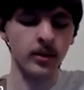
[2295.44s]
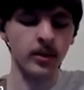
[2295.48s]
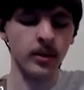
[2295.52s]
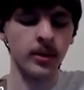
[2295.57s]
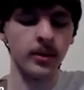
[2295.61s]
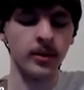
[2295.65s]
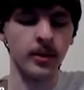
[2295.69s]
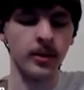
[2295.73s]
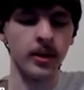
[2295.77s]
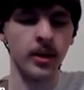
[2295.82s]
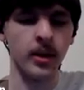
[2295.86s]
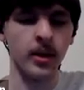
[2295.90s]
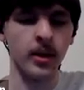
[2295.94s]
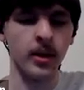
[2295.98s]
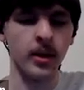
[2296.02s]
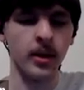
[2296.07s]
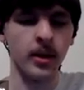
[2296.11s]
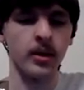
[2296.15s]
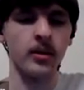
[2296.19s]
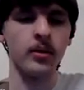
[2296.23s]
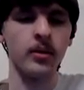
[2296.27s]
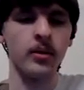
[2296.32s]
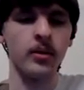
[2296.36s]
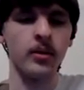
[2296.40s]

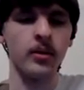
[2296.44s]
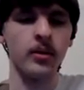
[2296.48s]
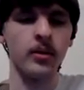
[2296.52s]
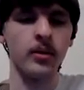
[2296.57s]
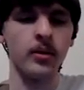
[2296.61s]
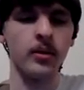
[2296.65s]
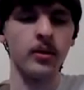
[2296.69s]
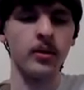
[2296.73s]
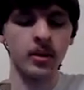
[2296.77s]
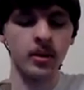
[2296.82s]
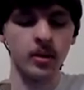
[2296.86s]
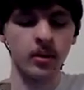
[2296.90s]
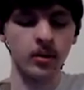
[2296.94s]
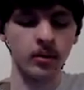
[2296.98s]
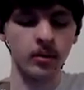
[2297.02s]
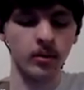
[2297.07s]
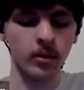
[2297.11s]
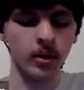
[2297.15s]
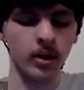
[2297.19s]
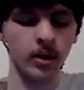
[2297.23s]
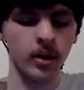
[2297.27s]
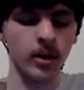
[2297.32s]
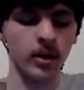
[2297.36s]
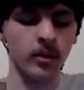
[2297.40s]
the
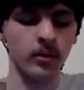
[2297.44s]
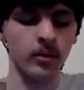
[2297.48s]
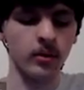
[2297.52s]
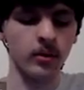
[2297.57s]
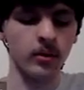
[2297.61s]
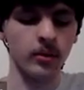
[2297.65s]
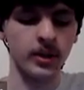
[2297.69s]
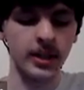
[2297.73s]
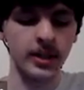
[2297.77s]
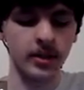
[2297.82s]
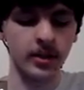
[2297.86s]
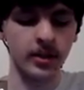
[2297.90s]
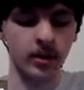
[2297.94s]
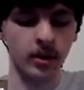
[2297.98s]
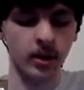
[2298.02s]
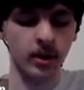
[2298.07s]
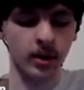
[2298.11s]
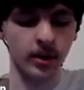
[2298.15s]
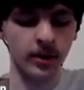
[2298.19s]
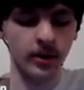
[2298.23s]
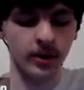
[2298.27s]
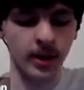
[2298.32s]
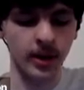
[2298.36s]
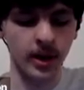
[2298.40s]

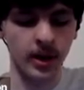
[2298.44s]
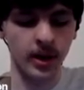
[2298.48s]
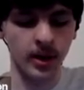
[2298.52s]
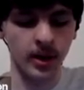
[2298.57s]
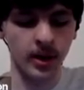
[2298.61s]
resistor on